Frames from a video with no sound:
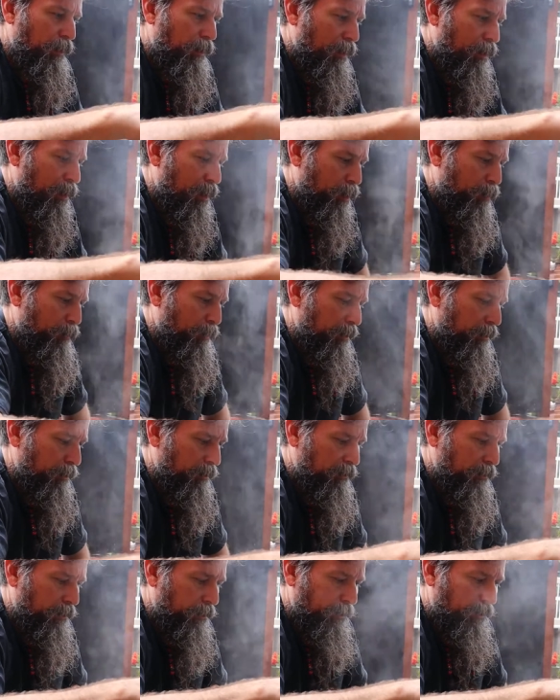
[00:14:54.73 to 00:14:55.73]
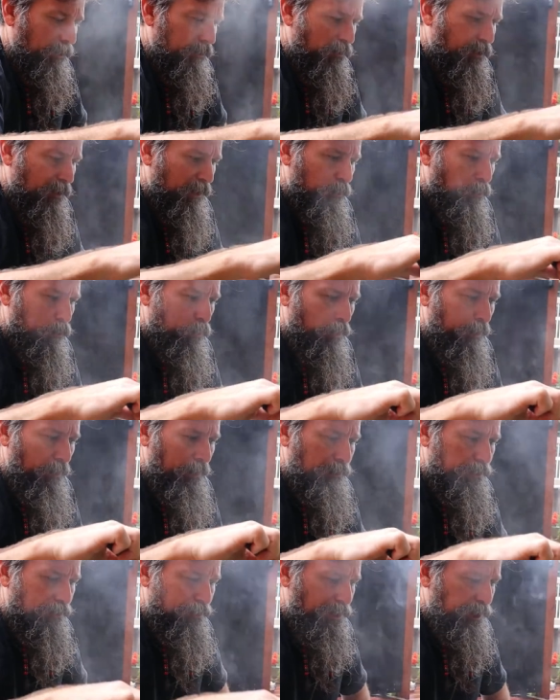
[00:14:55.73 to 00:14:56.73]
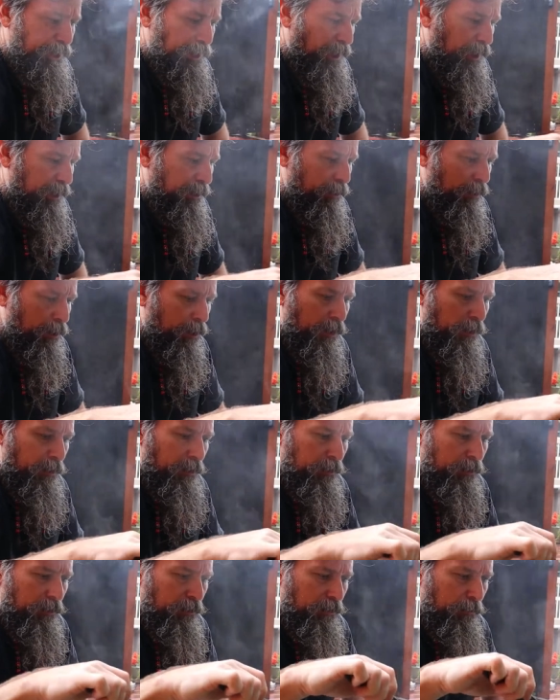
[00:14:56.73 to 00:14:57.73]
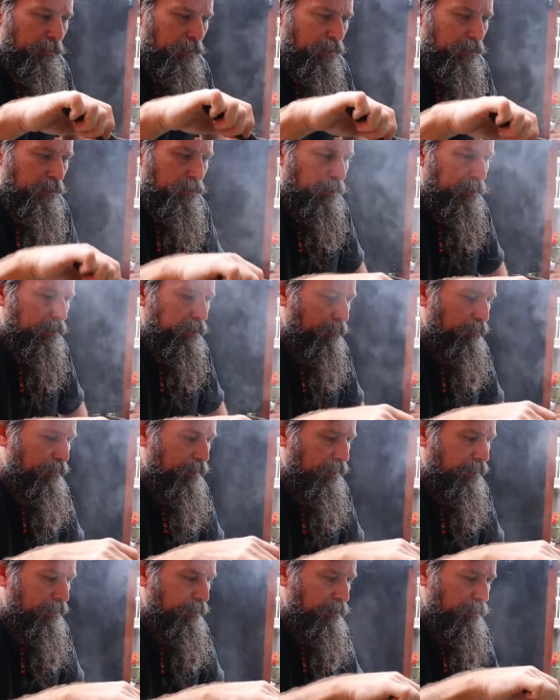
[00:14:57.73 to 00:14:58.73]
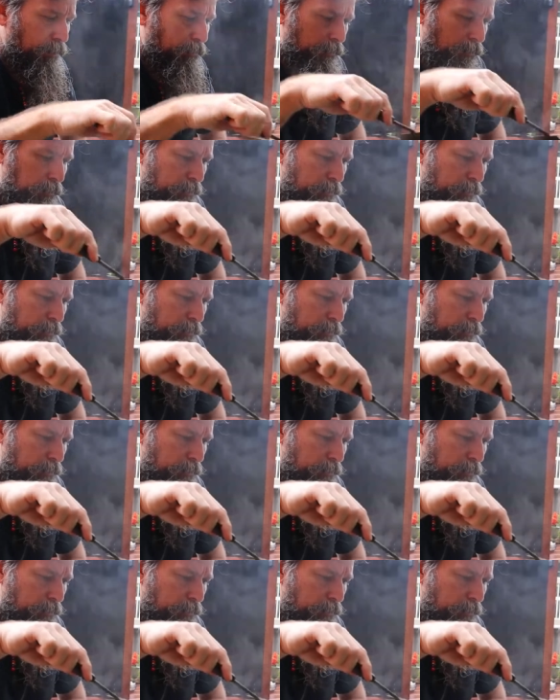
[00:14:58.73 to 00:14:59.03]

Uh, we are starting to see an oily sheen on some of the darker beans.